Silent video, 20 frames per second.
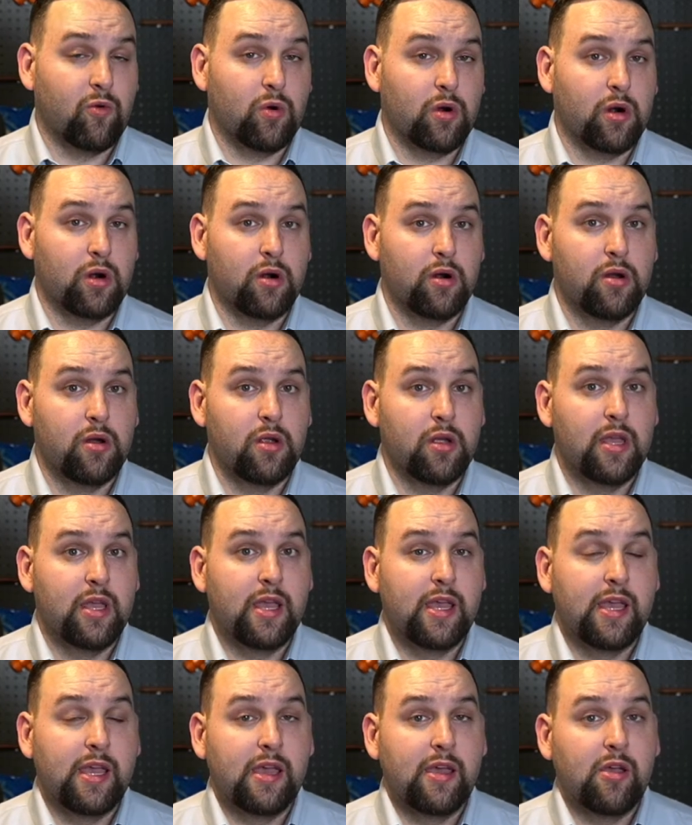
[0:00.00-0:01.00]
order.
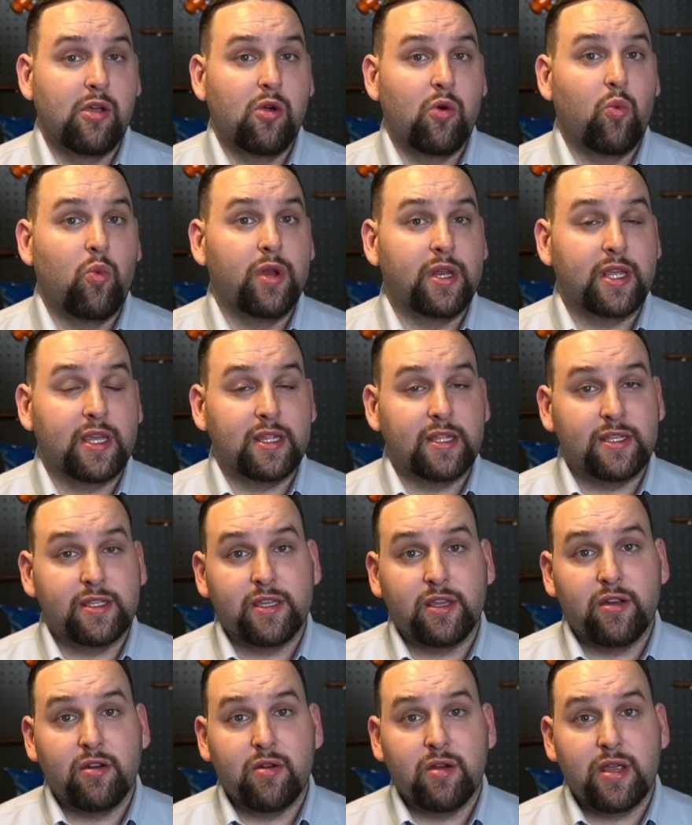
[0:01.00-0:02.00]
When
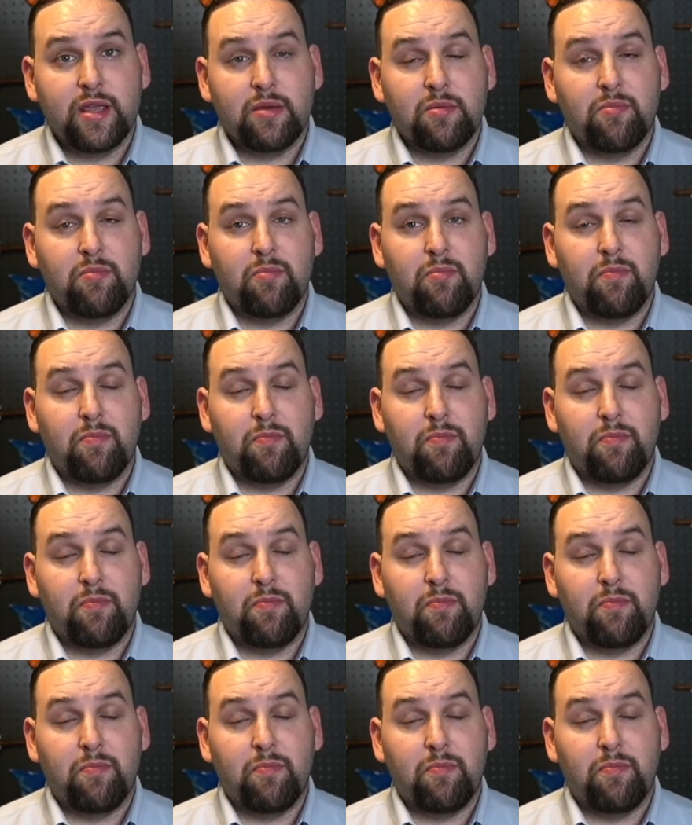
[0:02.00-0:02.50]
considering